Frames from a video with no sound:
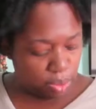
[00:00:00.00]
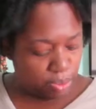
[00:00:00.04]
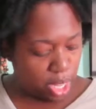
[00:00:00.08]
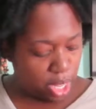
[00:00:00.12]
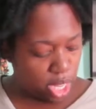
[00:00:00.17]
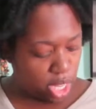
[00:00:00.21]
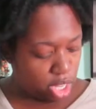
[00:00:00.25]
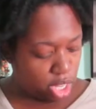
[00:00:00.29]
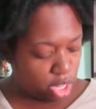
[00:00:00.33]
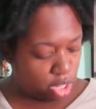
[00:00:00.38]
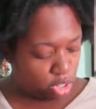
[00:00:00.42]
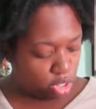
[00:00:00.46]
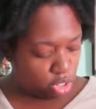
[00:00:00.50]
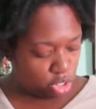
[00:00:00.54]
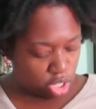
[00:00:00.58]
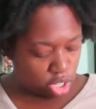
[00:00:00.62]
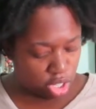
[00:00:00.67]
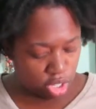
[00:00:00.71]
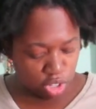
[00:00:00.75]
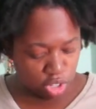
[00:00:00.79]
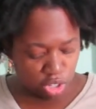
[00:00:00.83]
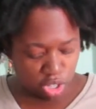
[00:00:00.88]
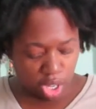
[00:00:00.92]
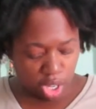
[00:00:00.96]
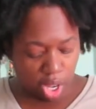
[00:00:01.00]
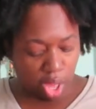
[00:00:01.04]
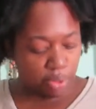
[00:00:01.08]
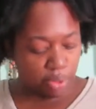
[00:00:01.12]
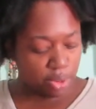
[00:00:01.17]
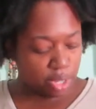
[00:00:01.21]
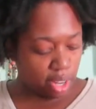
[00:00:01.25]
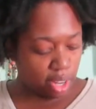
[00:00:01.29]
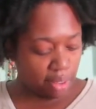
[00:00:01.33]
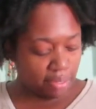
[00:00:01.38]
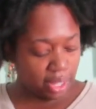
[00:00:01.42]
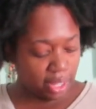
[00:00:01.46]
beige. It's just that I was
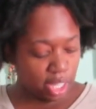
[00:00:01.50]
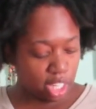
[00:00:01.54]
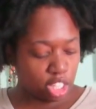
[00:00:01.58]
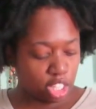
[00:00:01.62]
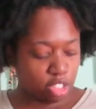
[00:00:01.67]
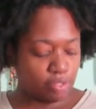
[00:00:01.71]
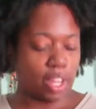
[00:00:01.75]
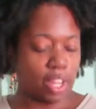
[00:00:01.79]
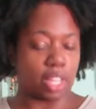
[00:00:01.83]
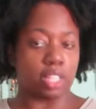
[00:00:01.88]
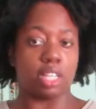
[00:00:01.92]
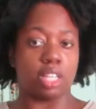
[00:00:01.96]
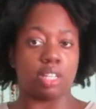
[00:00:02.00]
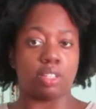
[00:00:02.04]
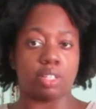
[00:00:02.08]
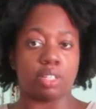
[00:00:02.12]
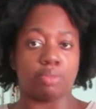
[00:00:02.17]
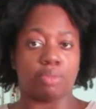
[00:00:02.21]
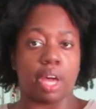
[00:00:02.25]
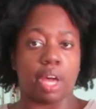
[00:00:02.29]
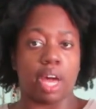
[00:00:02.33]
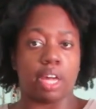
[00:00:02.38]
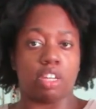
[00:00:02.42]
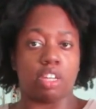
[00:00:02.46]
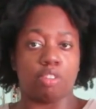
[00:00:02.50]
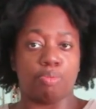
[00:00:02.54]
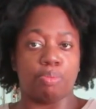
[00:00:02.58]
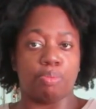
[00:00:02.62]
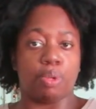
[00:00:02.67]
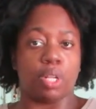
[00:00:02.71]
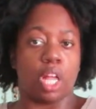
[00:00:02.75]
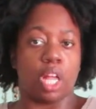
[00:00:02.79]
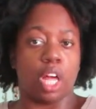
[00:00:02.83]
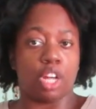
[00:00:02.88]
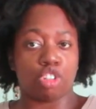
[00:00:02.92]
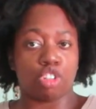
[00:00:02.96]
definitely expecting some kind of
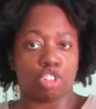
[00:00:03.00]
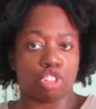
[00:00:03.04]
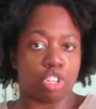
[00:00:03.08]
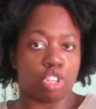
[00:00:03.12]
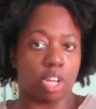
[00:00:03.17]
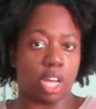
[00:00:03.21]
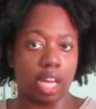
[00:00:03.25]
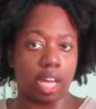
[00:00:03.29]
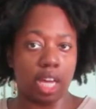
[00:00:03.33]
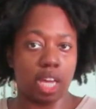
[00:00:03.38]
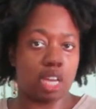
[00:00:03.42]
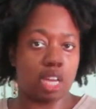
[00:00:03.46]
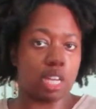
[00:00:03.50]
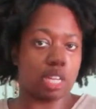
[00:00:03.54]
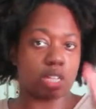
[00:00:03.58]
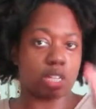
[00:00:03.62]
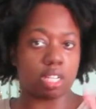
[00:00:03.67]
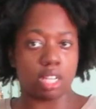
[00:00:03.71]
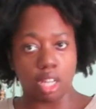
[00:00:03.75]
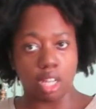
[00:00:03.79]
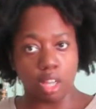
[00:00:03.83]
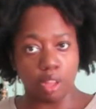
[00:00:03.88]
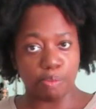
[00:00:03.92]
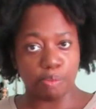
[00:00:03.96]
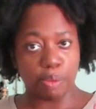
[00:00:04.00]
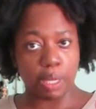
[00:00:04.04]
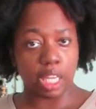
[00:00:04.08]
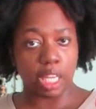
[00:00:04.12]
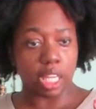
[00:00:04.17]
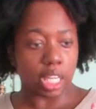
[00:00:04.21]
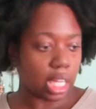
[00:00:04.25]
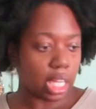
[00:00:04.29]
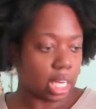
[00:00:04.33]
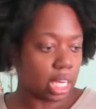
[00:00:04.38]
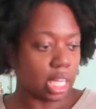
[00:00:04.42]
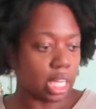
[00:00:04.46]
blush, a hint of
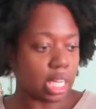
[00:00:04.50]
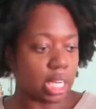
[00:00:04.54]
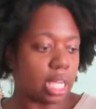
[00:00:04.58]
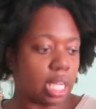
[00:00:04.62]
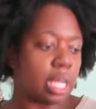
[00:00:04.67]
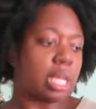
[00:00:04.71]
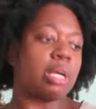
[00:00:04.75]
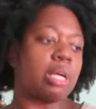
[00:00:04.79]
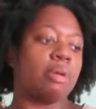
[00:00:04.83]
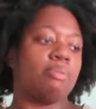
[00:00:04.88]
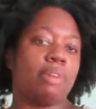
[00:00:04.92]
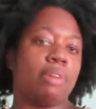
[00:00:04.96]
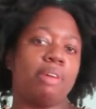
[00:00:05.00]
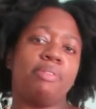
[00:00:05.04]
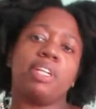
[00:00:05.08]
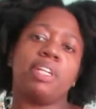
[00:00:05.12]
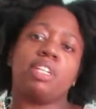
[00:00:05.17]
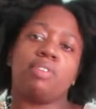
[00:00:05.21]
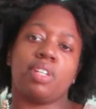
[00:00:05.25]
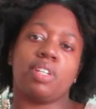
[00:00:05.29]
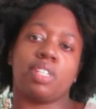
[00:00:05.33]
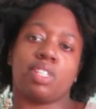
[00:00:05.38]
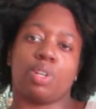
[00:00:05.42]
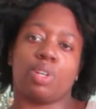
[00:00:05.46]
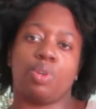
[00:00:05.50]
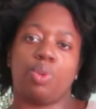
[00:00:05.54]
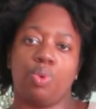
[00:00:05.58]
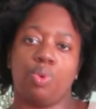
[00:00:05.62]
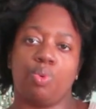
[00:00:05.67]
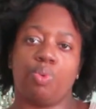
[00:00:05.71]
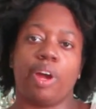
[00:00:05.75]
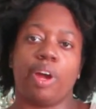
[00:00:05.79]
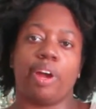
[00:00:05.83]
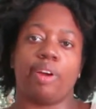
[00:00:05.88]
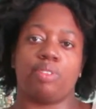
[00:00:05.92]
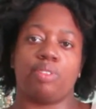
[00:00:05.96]
pink in it. Maybe it depends on who
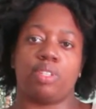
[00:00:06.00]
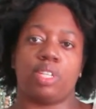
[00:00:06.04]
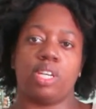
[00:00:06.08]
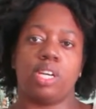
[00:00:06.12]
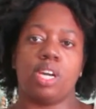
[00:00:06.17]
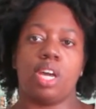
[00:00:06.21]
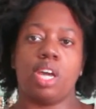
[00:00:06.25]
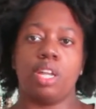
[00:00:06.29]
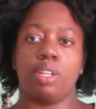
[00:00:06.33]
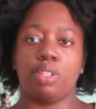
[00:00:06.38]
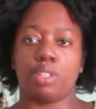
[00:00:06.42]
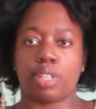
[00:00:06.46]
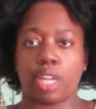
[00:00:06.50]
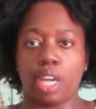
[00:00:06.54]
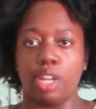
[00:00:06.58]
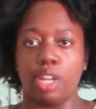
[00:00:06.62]
wears it and skin